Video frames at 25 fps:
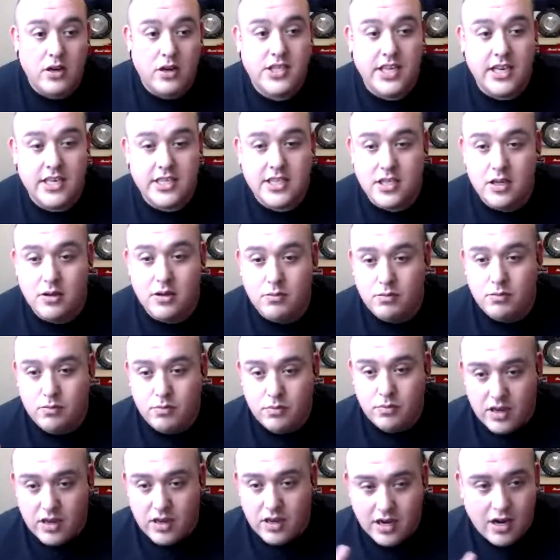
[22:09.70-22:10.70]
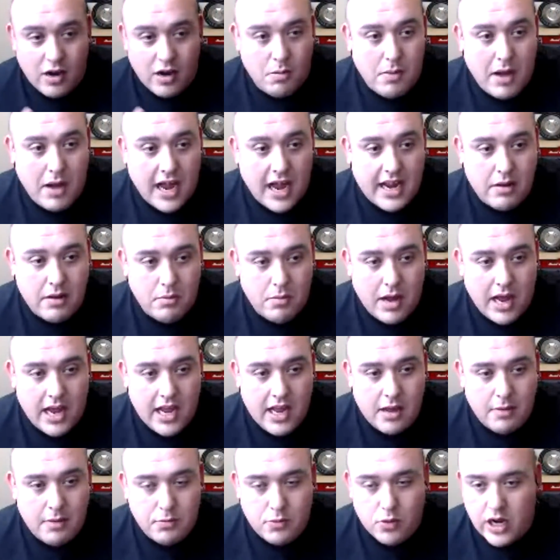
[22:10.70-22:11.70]
system, you know, my my
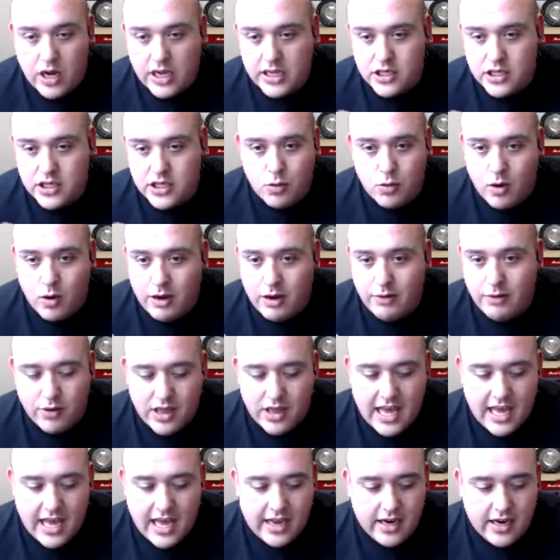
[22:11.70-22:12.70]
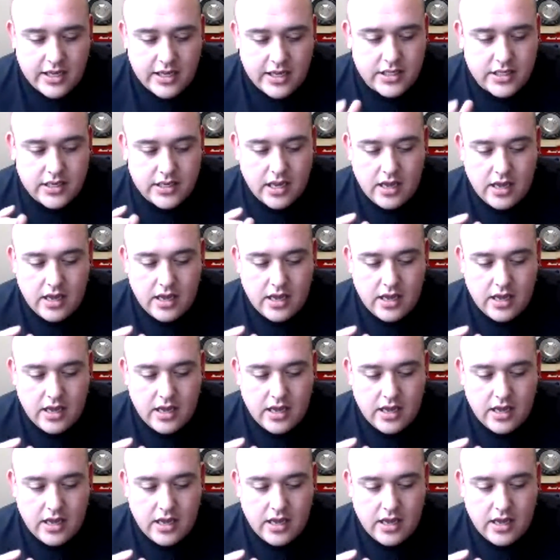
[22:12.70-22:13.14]
upgrade story for that is